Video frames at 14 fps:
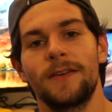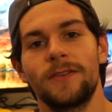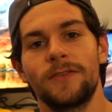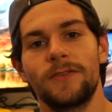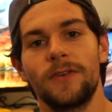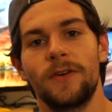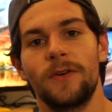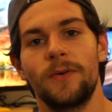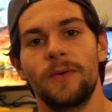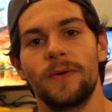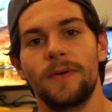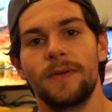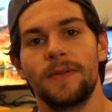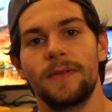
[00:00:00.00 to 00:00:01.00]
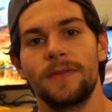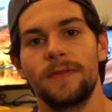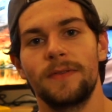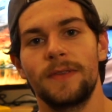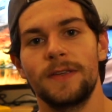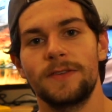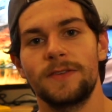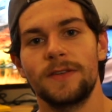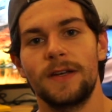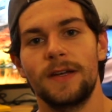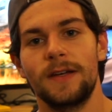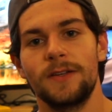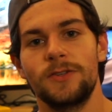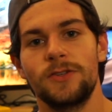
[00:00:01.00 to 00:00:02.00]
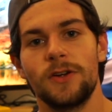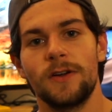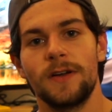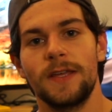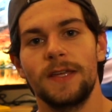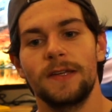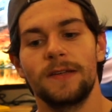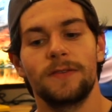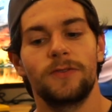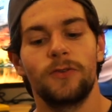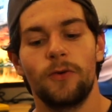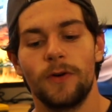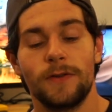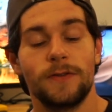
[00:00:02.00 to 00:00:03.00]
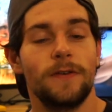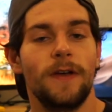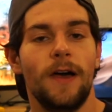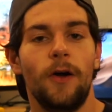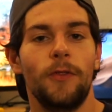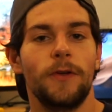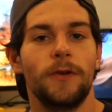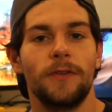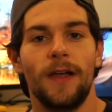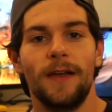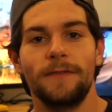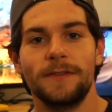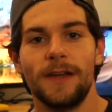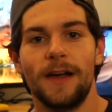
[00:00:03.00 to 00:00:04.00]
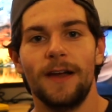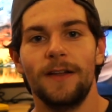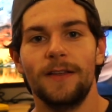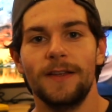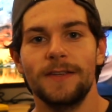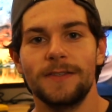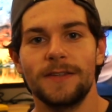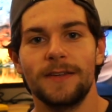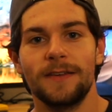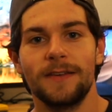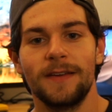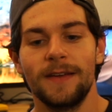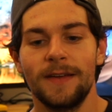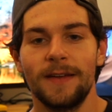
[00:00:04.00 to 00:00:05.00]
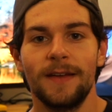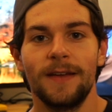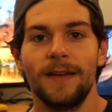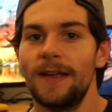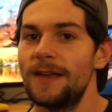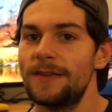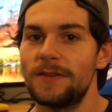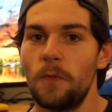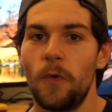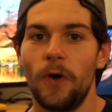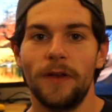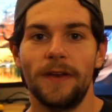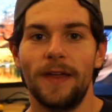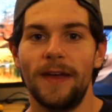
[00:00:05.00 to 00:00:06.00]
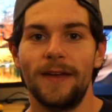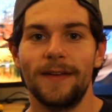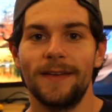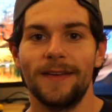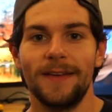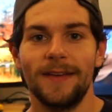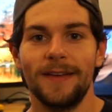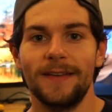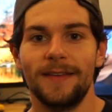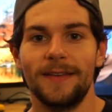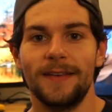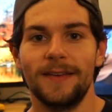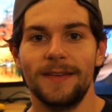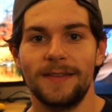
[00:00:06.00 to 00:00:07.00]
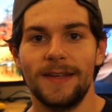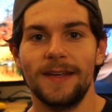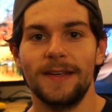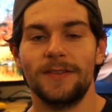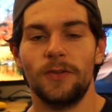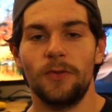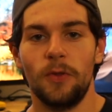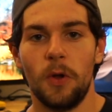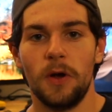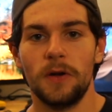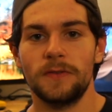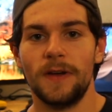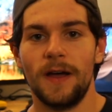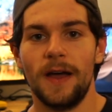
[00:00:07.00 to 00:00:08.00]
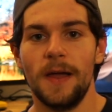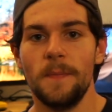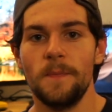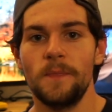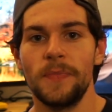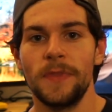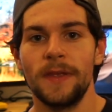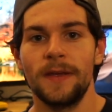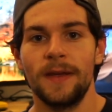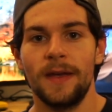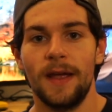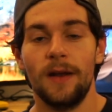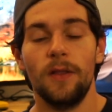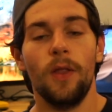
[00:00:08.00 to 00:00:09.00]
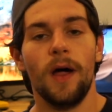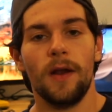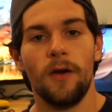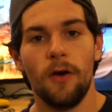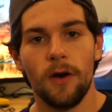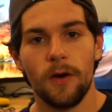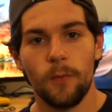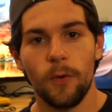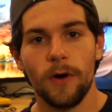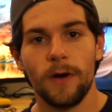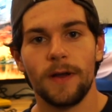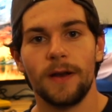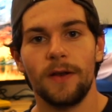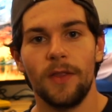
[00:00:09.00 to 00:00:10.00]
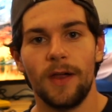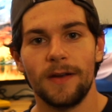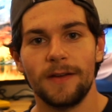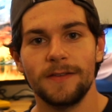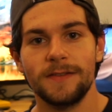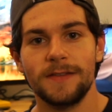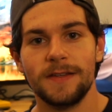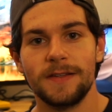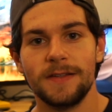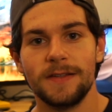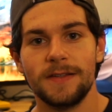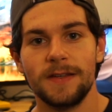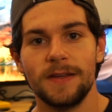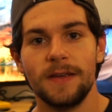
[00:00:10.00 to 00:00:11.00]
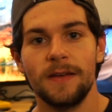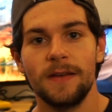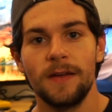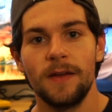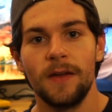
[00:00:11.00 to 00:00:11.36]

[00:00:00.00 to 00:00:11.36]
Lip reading: So this journey towards a healthier lifestyle isn't one day. It takes a long time and a lot of hard work and a lot of consistency,